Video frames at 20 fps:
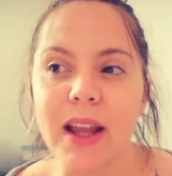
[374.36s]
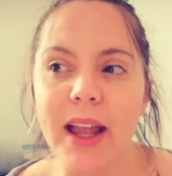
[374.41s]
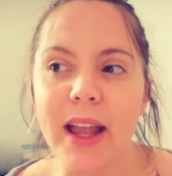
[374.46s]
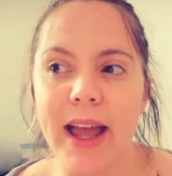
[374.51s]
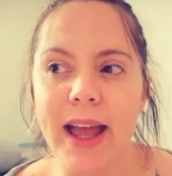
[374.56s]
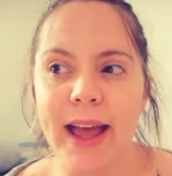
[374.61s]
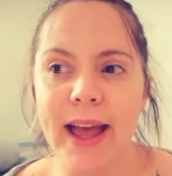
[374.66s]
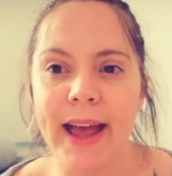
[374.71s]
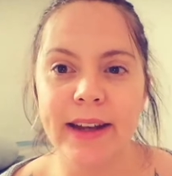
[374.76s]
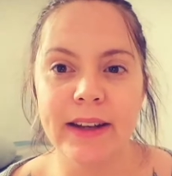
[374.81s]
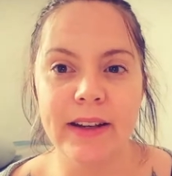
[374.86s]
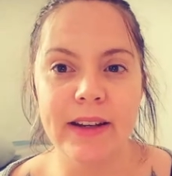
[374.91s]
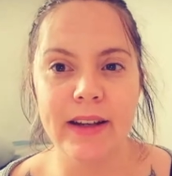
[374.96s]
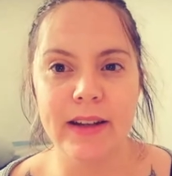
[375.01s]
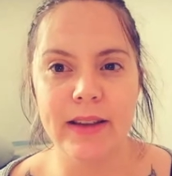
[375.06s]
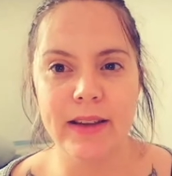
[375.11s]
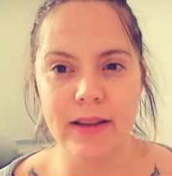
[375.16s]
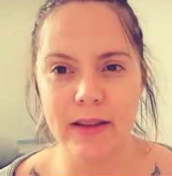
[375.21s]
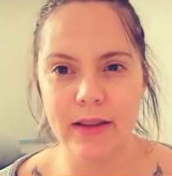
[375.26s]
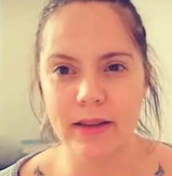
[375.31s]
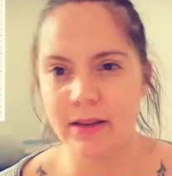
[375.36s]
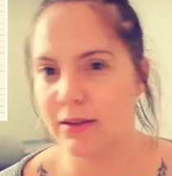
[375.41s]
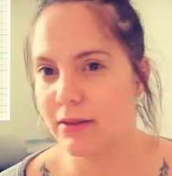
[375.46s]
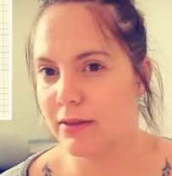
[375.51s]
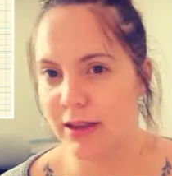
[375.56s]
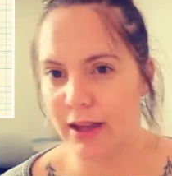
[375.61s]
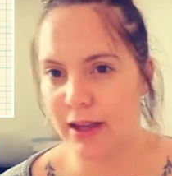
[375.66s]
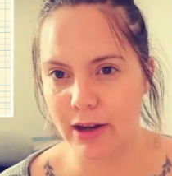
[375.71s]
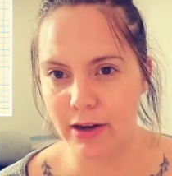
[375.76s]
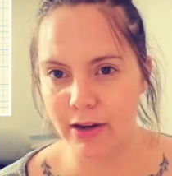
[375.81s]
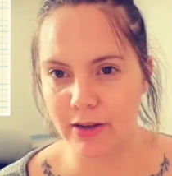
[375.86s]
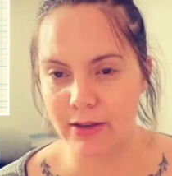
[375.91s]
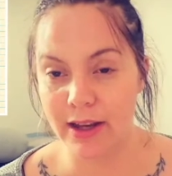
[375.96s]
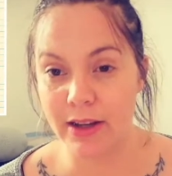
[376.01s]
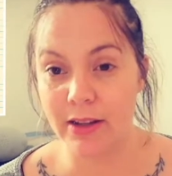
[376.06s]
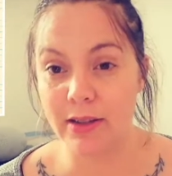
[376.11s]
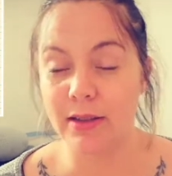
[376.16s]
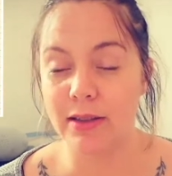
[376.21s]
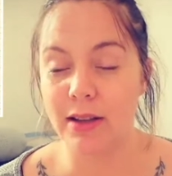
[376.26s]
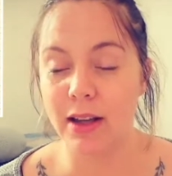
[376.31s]
And
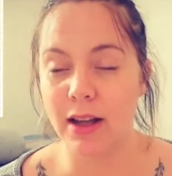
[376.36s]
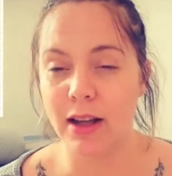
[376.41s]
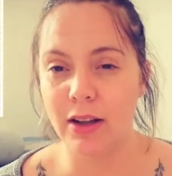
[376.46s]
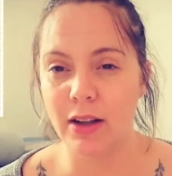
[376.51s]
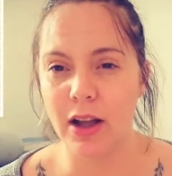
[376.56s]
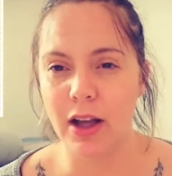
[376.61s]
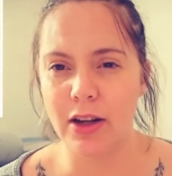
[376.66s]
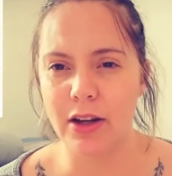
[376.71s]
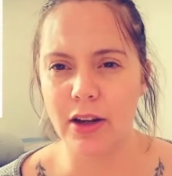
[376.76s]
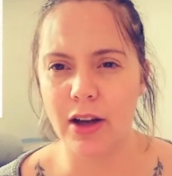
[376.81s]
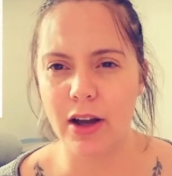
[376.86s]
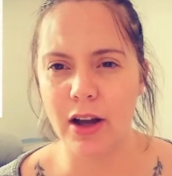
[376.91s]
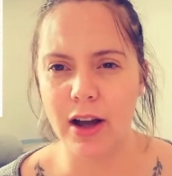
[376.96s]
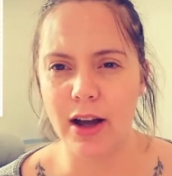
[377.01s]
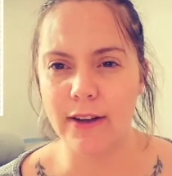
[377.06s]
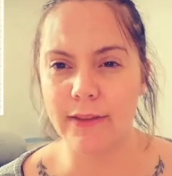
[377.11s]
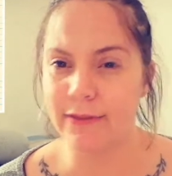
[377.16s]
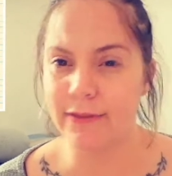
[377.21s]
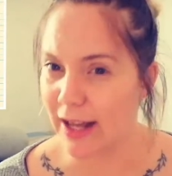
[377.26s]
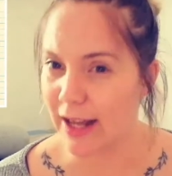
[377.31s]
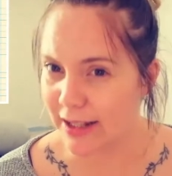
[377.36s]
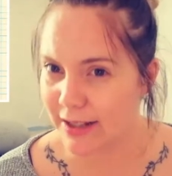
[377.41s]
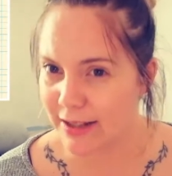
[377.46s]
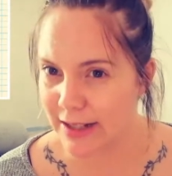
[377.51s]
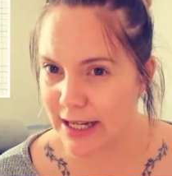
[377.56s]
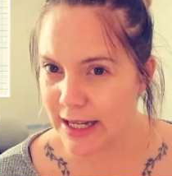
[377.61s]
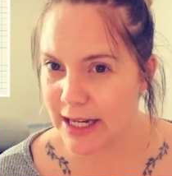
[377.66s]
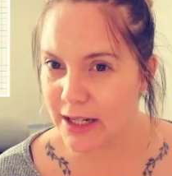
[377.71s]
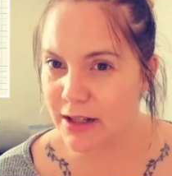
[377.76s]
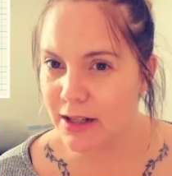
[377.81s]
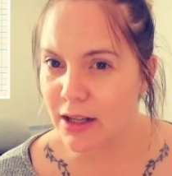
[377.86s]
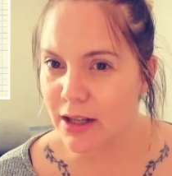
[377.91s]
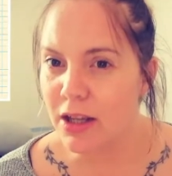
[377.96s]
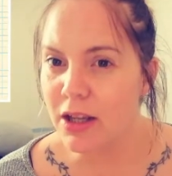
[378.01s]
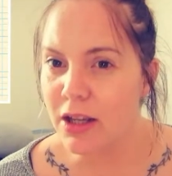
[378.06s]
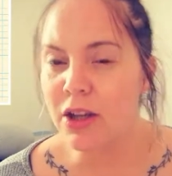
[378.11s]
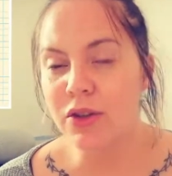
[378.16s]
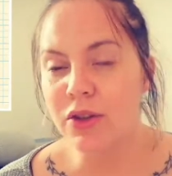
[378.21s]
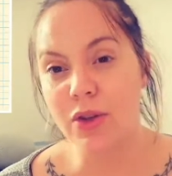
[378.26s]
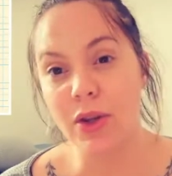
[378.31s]
there's a lot of flaxseed,
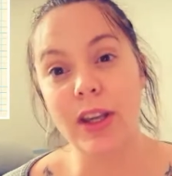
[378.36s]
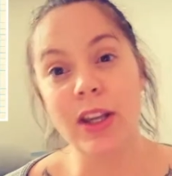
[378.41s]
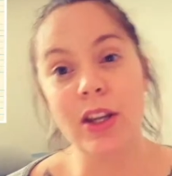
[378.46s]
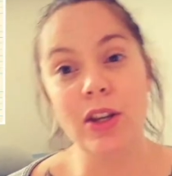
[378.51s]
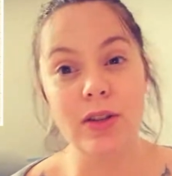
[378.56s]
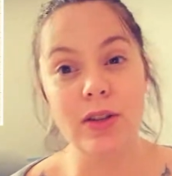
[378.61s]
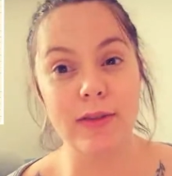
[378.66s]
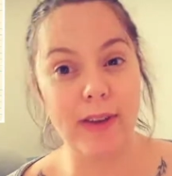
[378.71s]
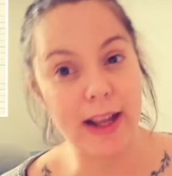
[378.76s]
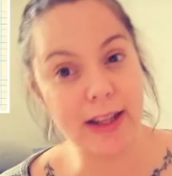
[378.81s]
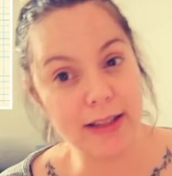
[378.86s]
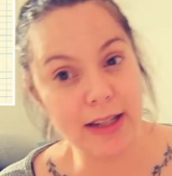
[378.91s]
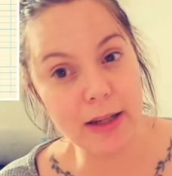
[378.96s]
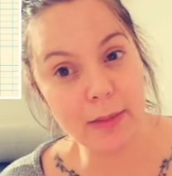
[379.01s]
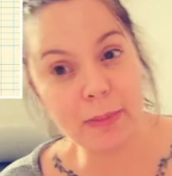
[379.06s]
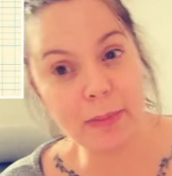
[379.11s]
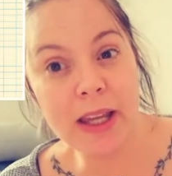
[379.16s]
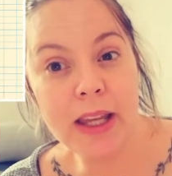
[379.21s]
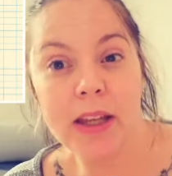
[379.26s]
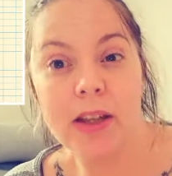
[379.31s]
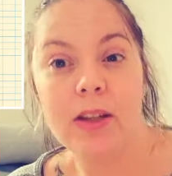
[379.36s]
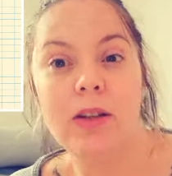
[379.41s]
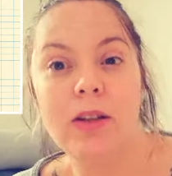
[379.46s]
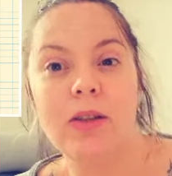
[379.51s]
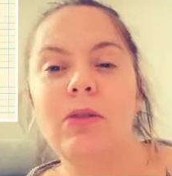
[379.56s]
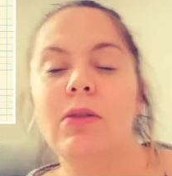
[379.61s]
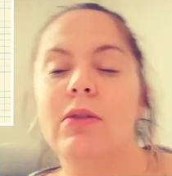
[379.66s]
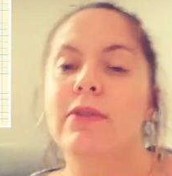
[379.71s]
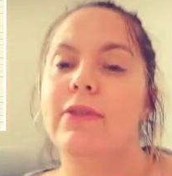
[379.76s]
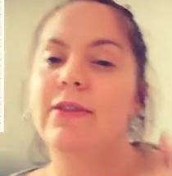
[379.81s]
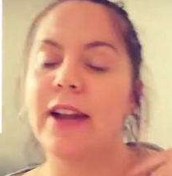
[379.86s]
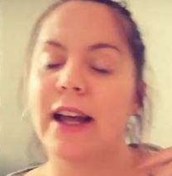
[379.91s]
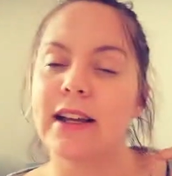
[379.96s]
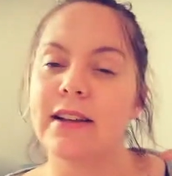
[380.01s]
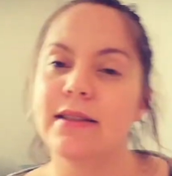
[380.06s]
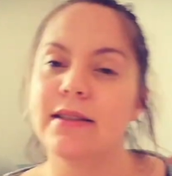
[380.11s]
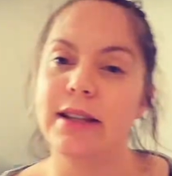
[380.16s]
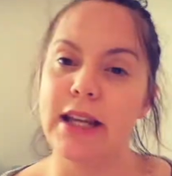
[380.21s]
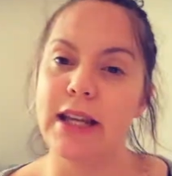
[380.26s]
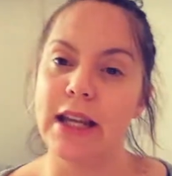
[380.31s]
so you can use flaxseed meal or
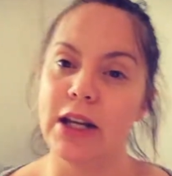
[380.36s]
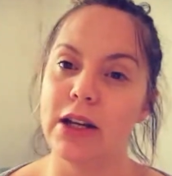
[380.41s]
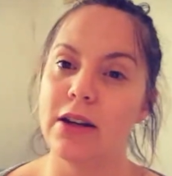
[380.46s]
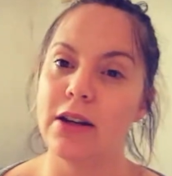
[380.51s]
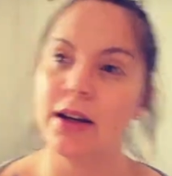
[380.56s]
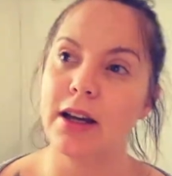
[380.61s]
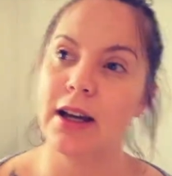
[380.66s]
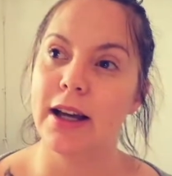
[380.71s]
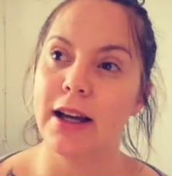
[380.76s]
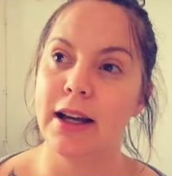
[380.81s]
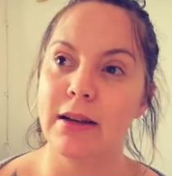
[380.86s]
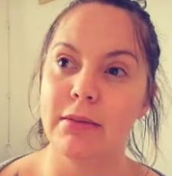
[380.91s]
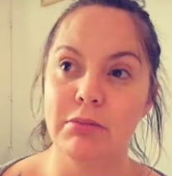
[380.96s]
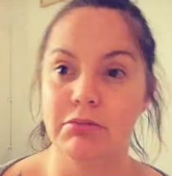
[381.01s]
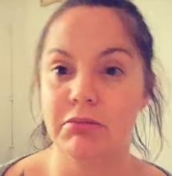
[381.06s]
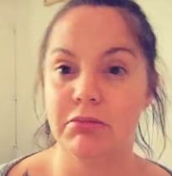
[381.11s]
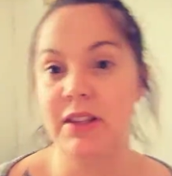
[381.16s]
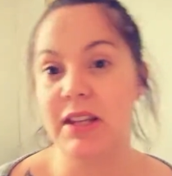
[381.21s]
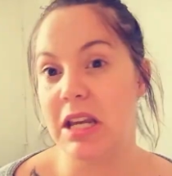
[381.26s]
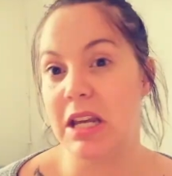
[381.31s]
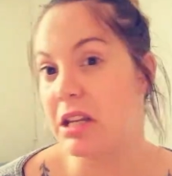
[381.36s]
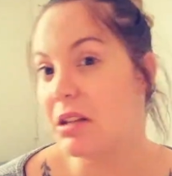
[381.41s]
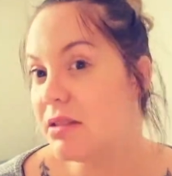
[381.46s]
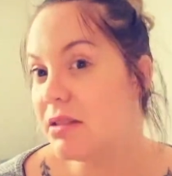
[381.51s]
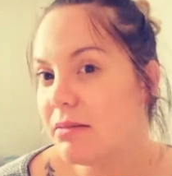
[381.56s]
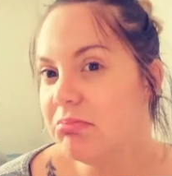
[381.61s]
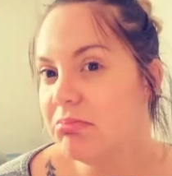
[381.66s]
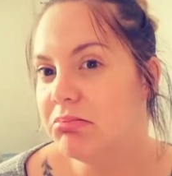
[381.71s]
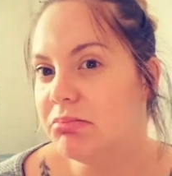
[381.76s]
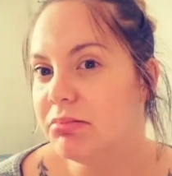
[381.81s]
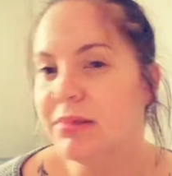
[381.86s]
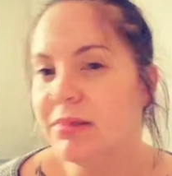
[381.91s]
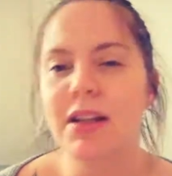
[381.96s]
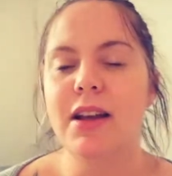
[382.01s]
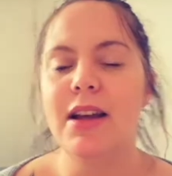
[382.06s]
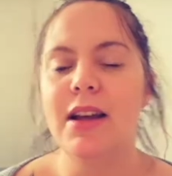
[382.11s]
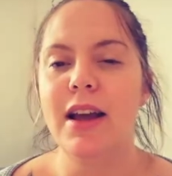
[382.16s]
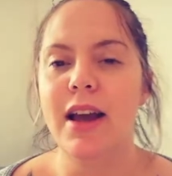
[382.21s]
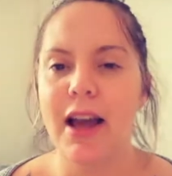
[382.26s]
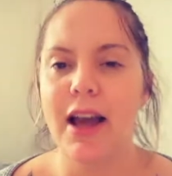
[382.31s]
flaxseed seeds,
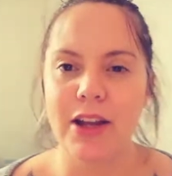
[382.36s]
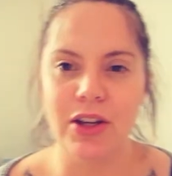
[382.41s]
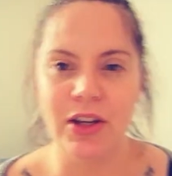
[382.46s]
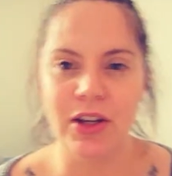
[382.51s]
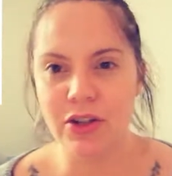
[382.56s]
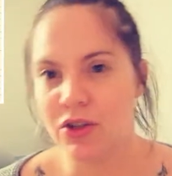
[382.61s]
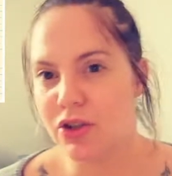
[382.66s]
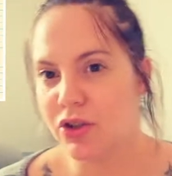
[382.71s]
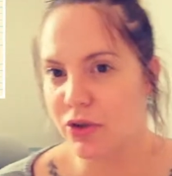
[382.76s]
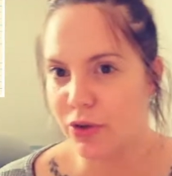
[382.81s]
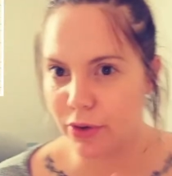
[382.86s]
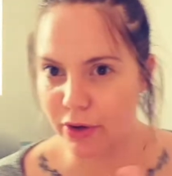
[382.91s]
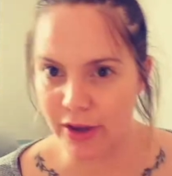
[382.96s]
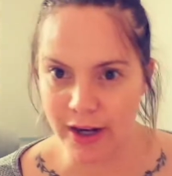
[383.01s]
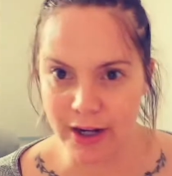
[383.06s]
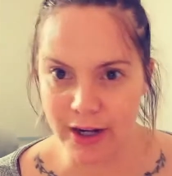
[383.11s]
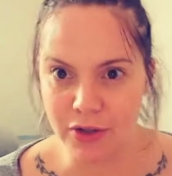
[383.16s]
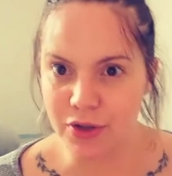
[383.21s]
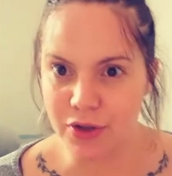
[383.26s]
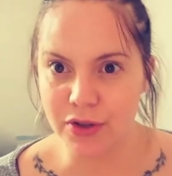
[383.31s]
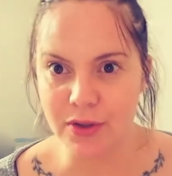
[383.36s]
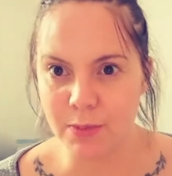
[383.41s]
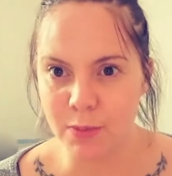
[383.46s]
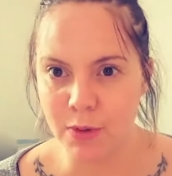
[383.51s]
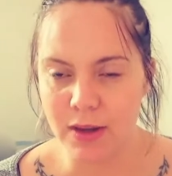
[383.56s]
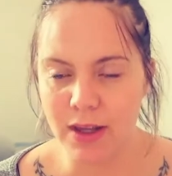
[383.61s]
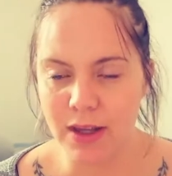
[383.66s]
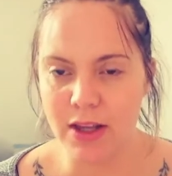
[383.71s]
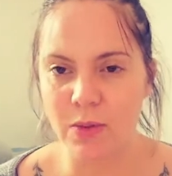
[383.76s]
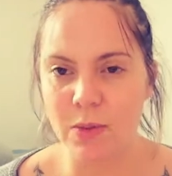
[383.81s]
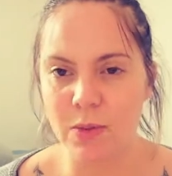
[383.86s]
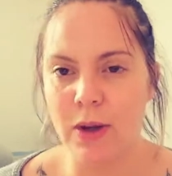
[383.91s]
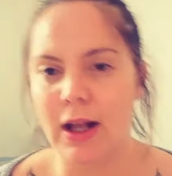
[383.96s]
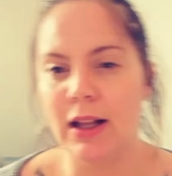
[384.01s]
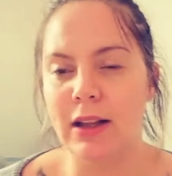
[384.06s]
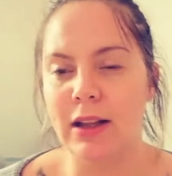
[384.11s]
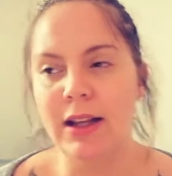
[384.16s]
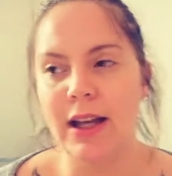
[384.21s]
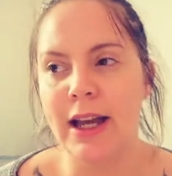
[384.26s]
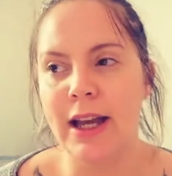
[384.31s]
and you can just throw that into a smoothie as well.